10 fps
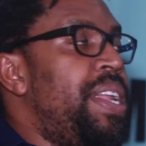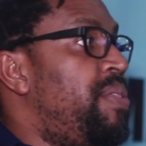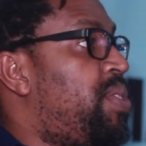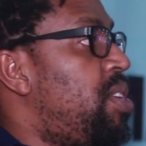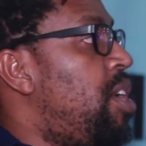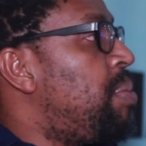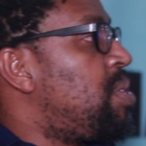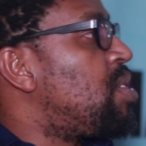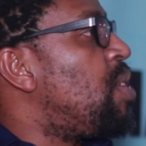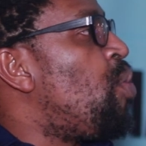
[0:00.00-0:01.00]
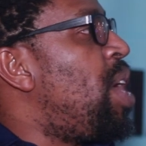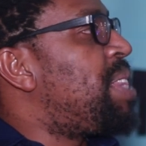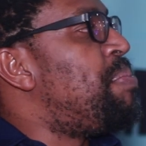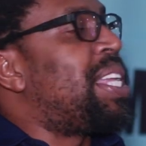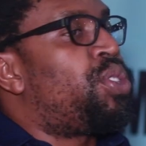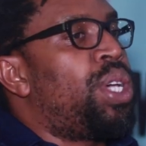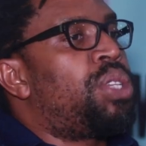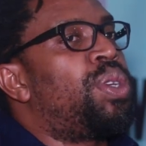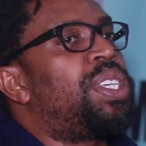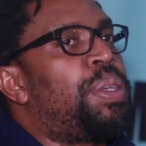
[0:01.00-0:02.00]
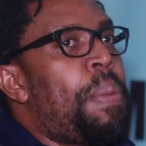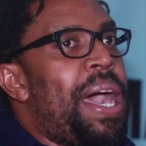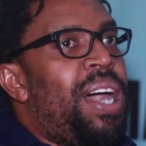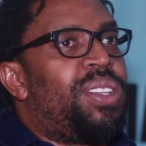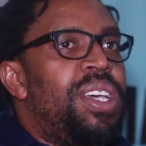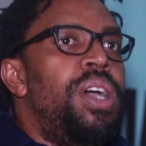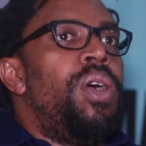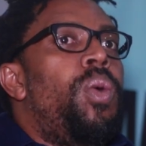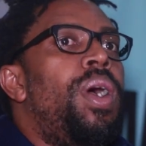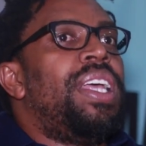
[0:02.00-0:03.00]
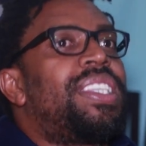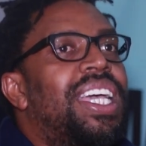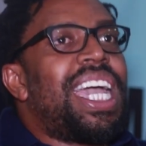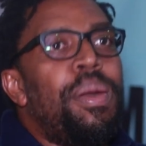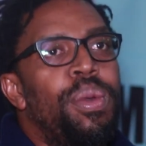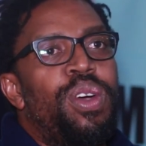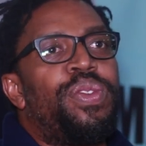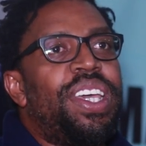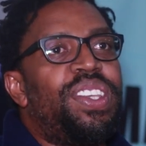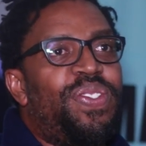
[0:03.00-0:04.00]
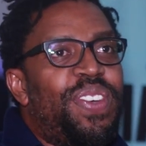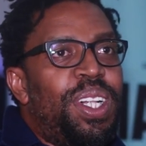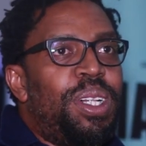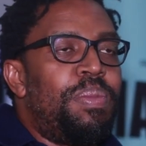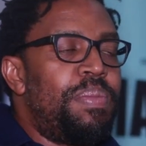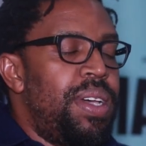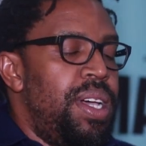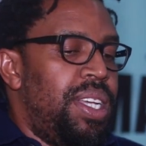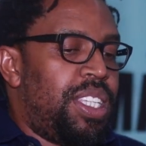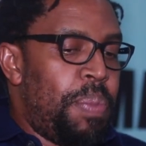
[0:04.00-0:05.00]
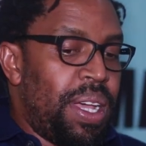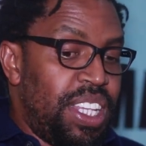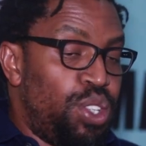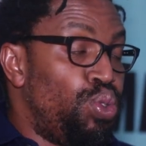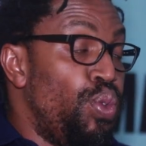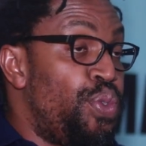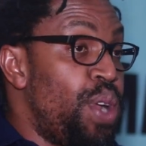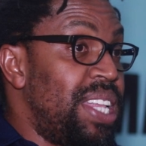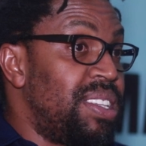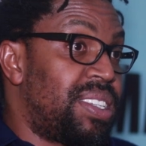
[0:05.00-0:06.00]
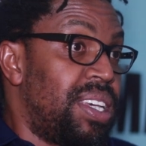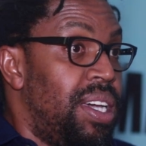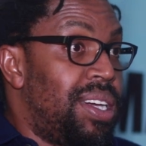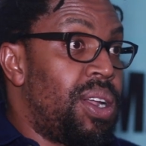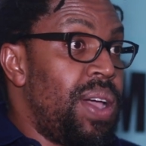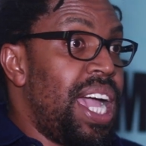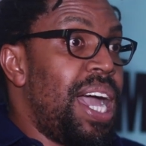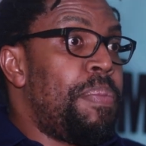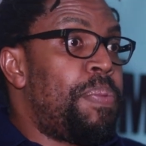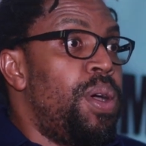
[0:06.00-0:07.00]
brief synopsis of what Matwetwe is about. Well, it's a coming-of-age film. It's about these two friends growing up